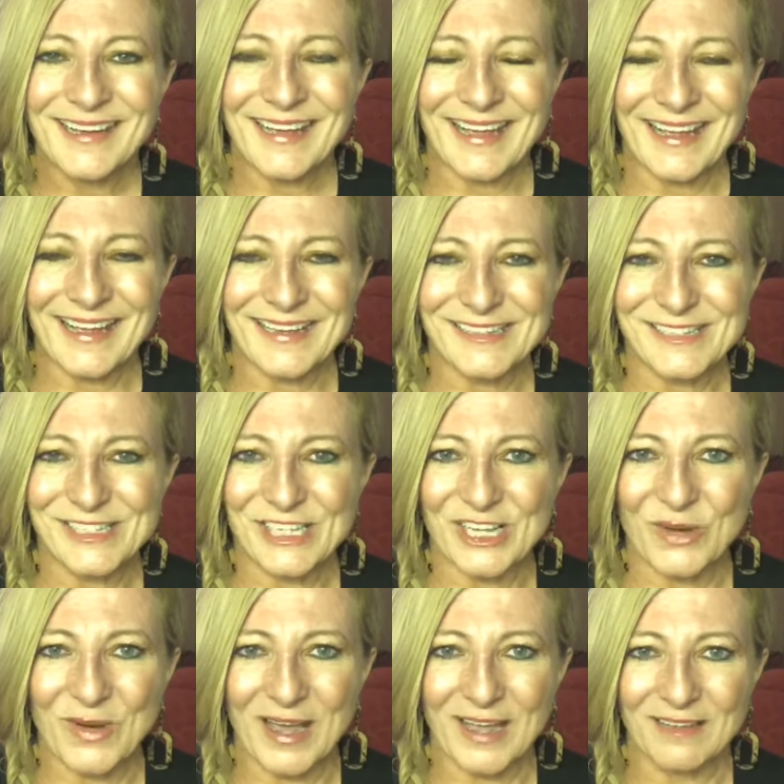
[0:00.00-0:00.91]
And
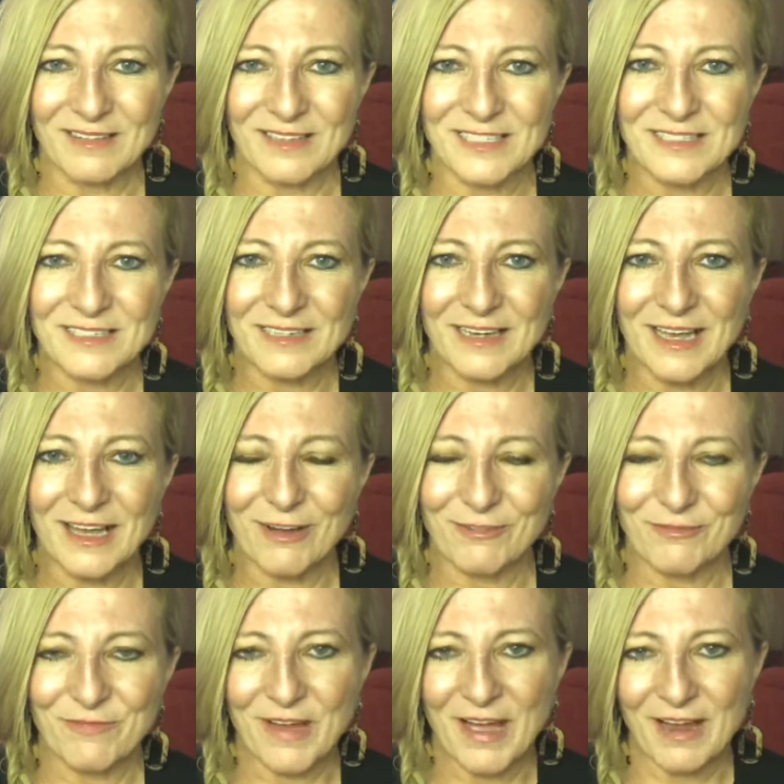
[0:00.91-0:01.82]
so I listed
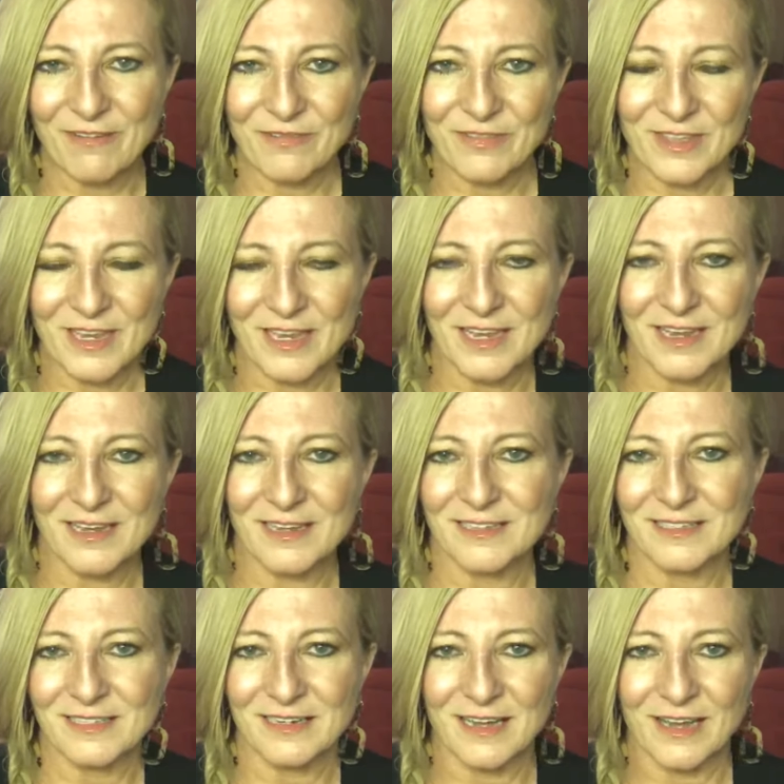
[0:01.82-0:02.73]
out 5
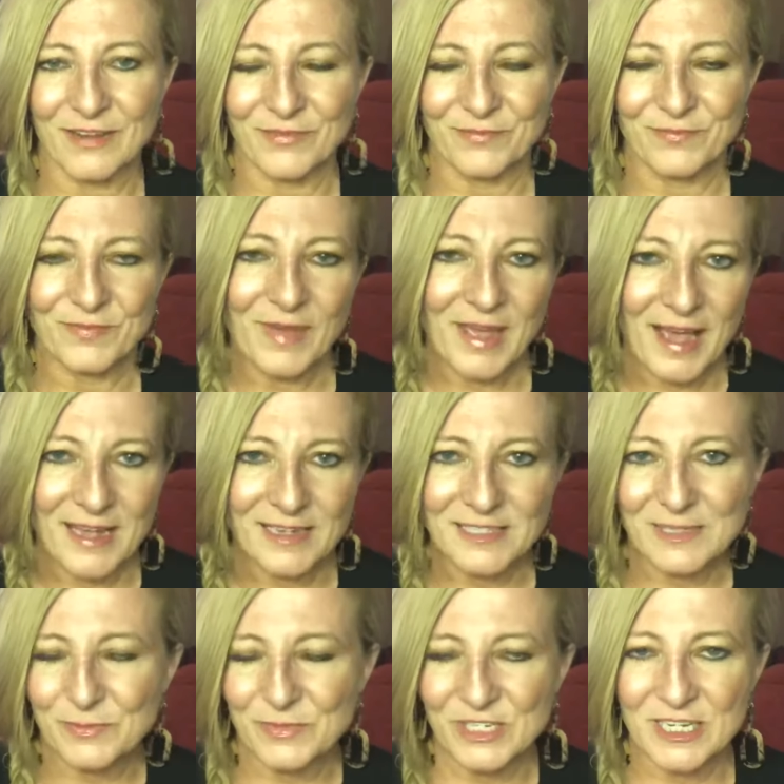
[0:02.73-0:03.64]
things, and I had
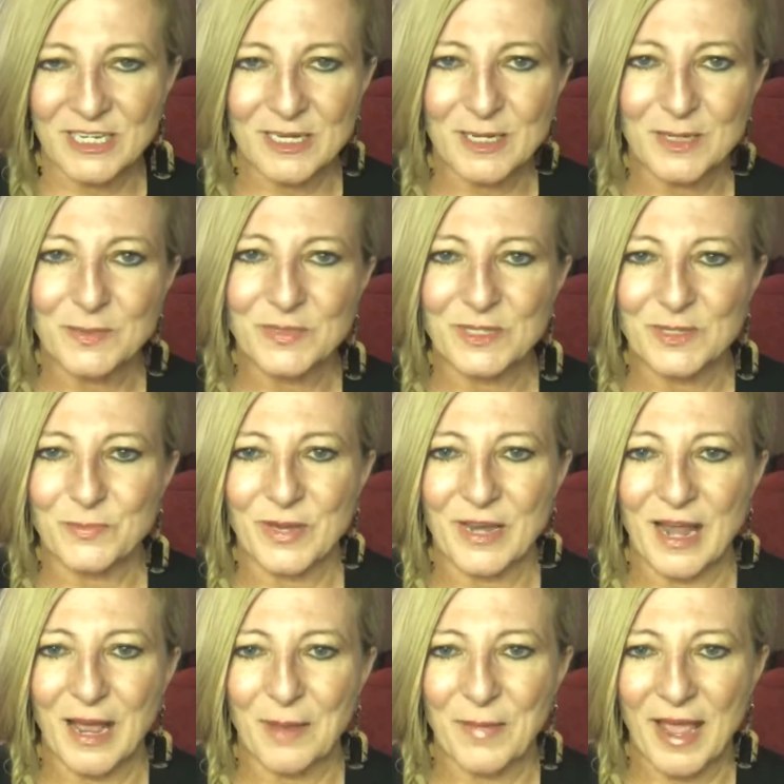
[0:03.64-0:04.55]
some tips,
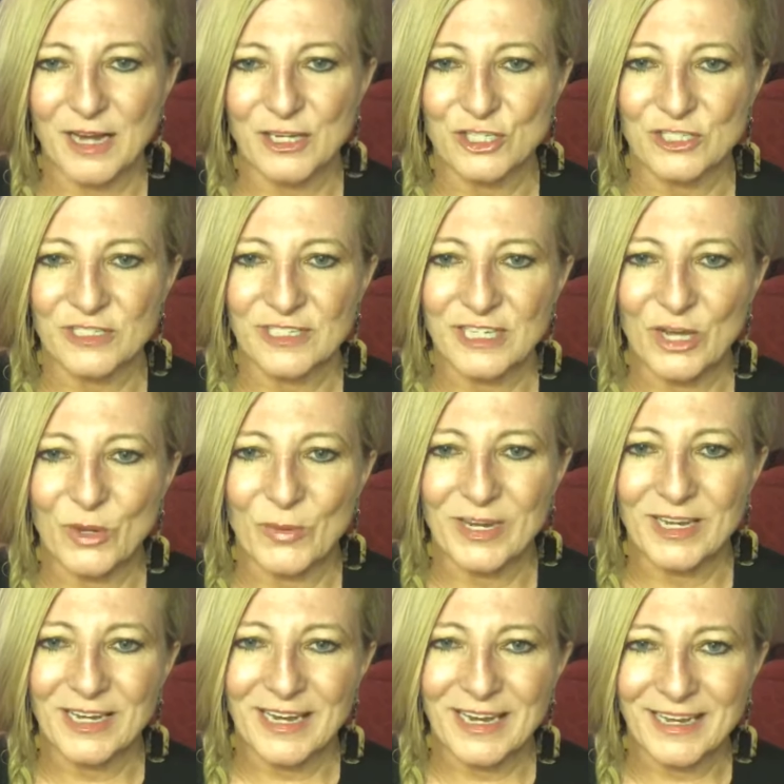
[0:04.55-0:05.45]
but I'm actually
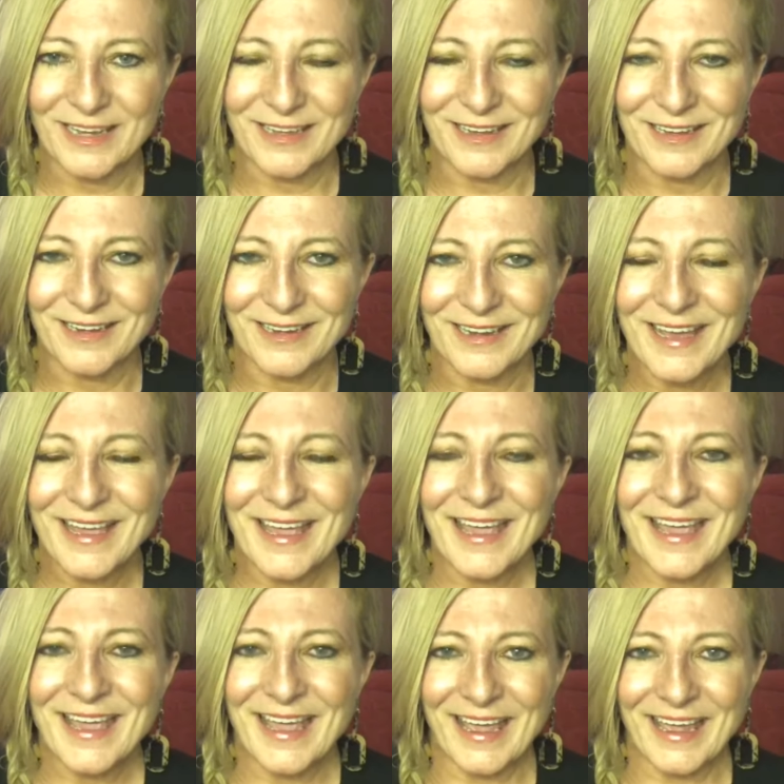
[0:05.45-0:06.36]
going in
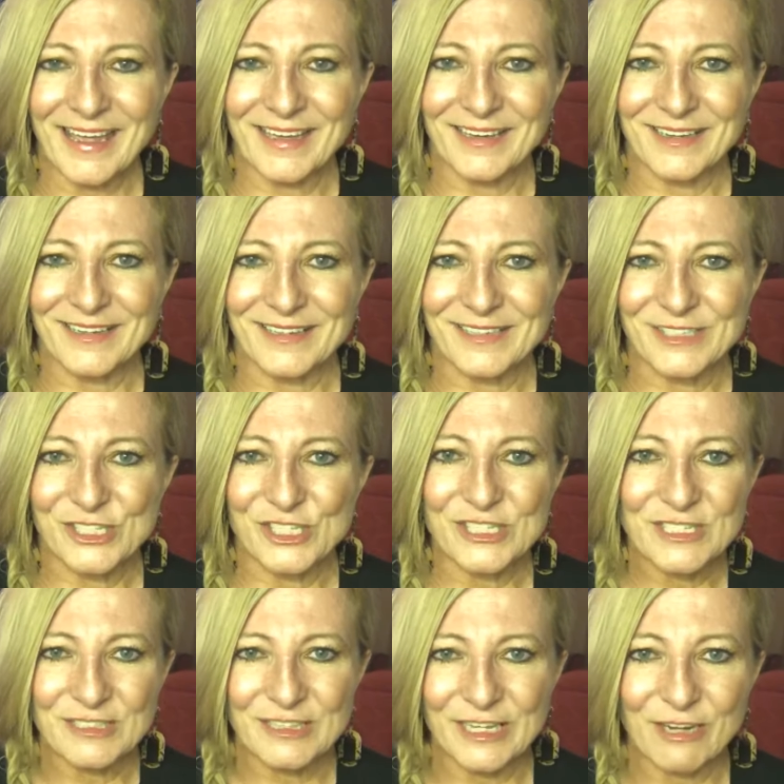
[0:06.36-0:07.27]
and
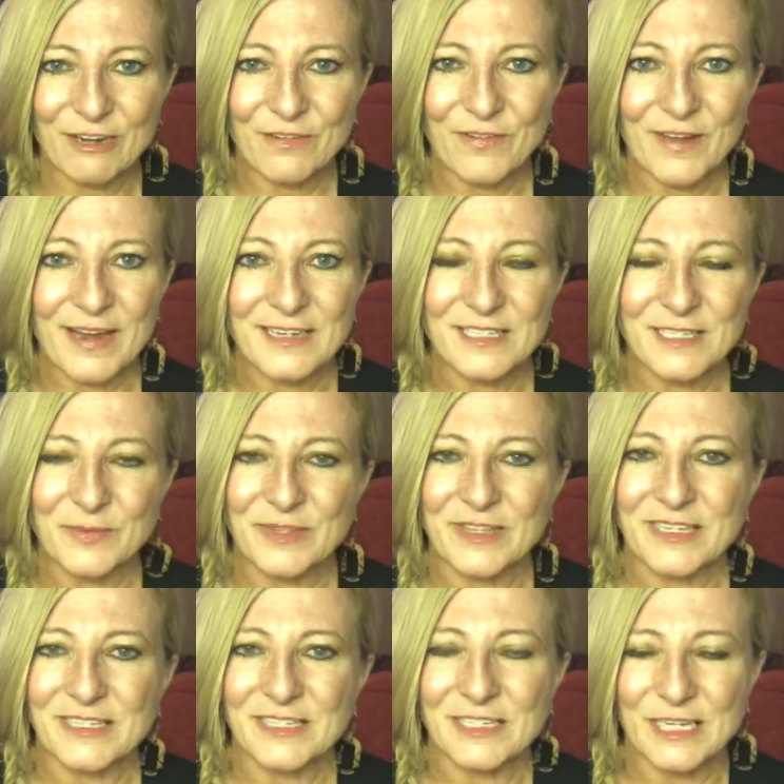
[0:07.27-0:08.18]
just clarifying some
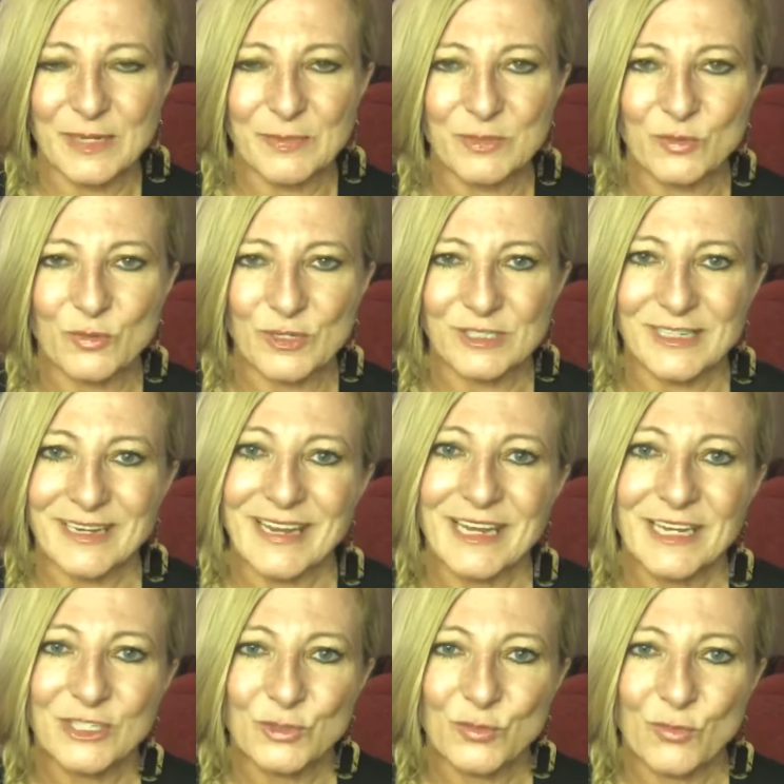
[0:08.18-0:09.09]
of these tips with
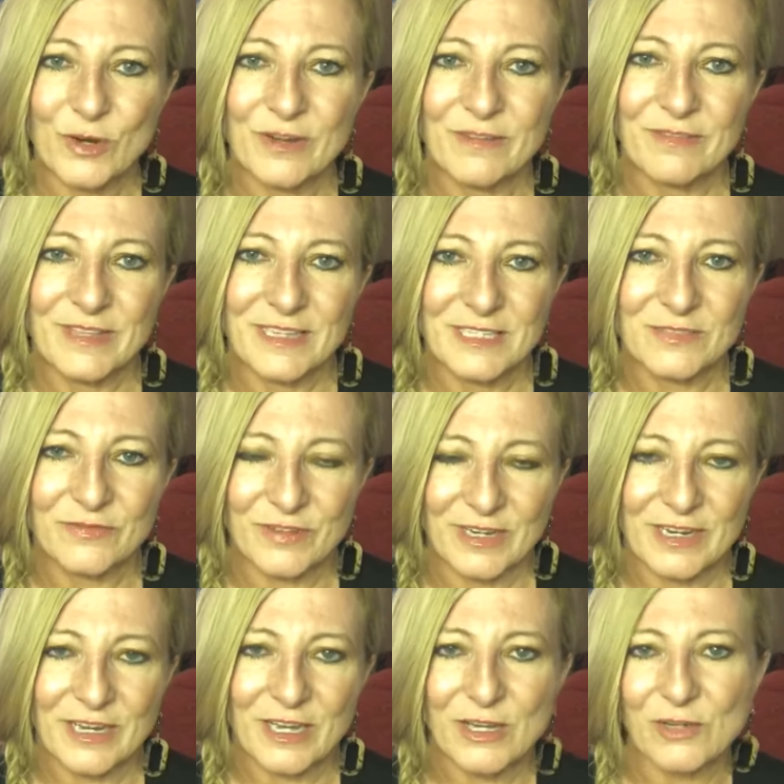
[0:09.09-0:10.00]
each one of these
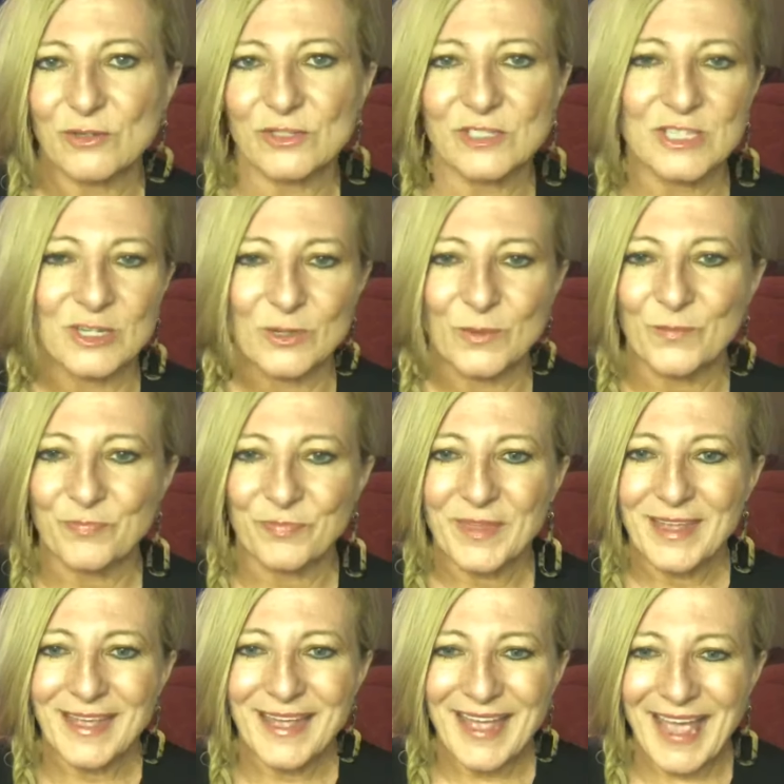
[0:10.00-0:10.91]
videos. So,
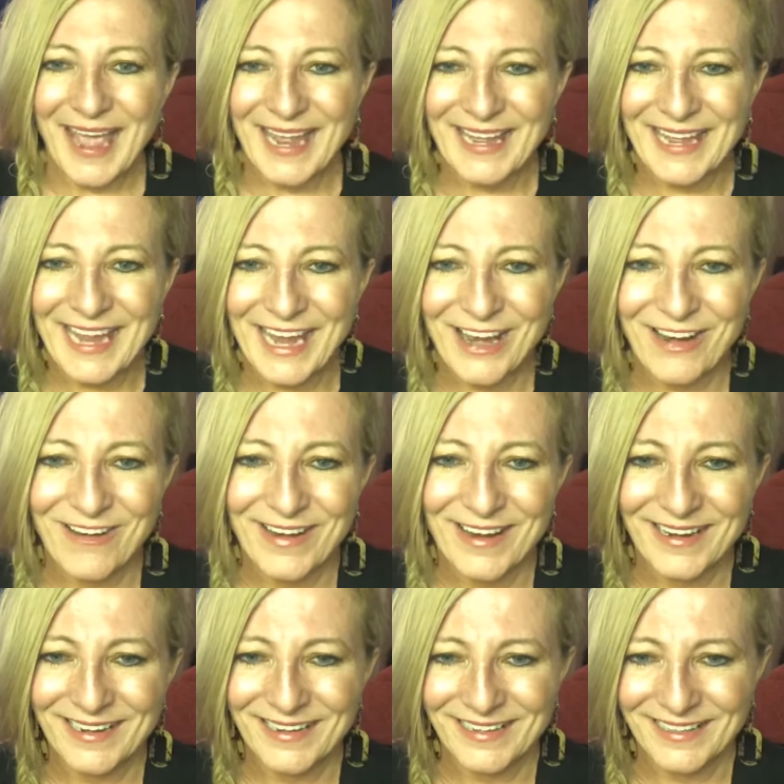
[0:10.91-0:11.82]
hey
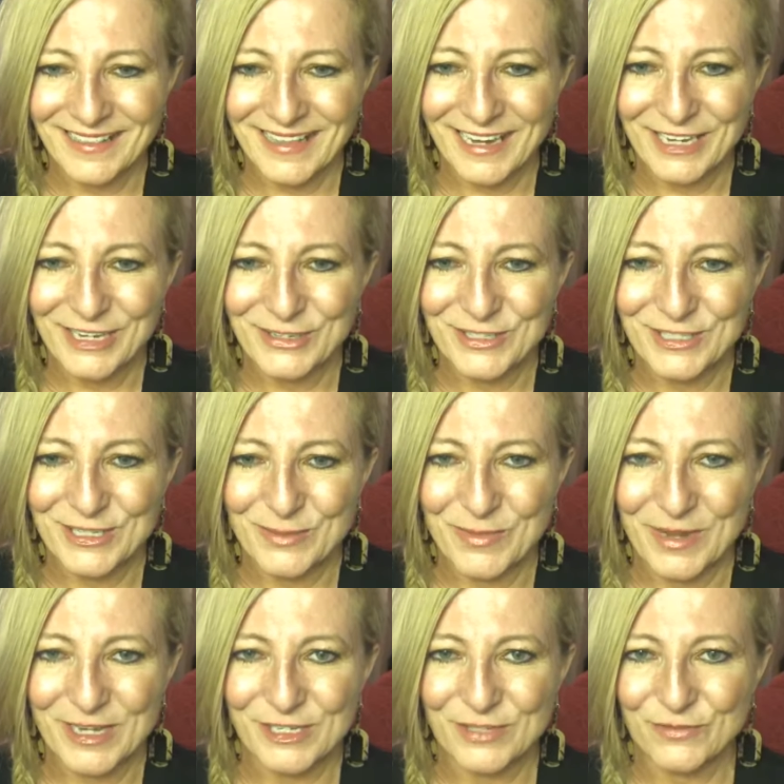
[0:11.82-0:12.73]
Karen, thank you so
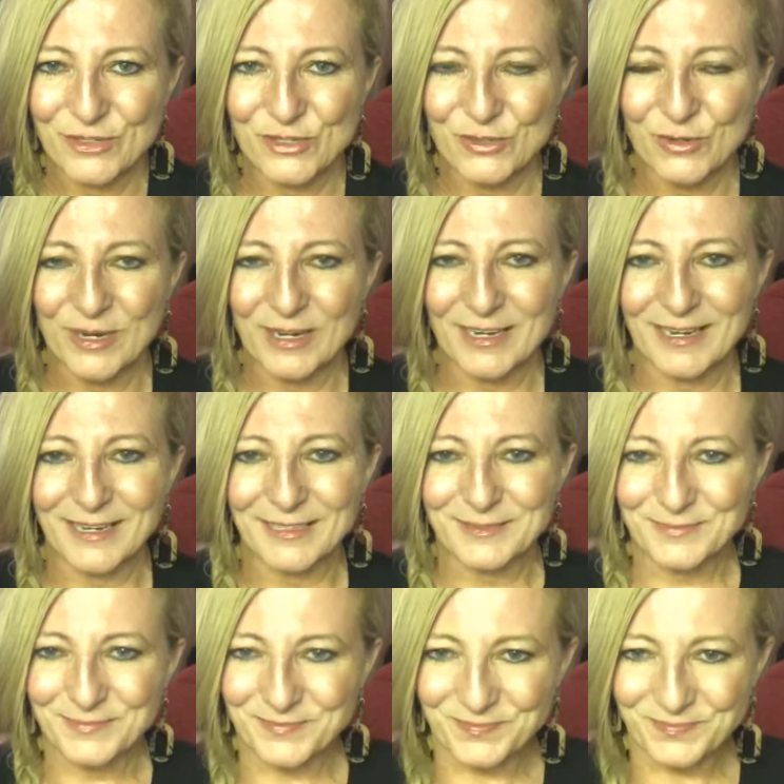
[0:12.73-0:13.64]
much for joining.